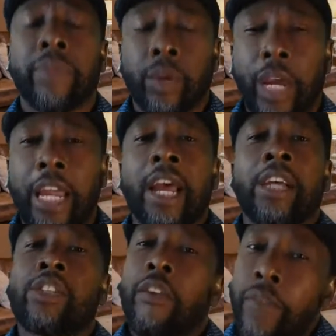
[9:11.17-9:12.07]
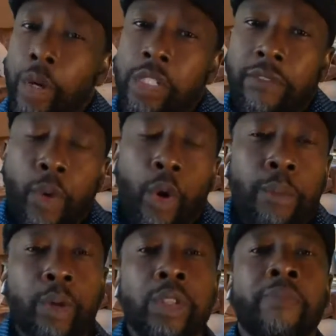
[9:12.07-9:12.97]
Okay. So first and
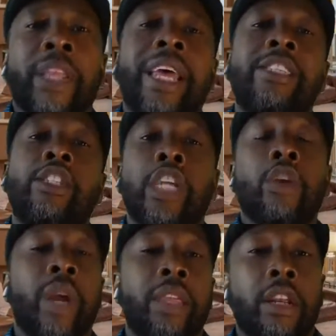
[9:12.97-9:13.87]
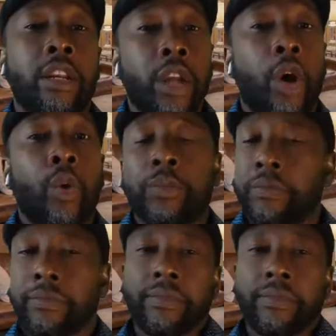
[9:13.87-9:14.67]
foremost, let's generate the know,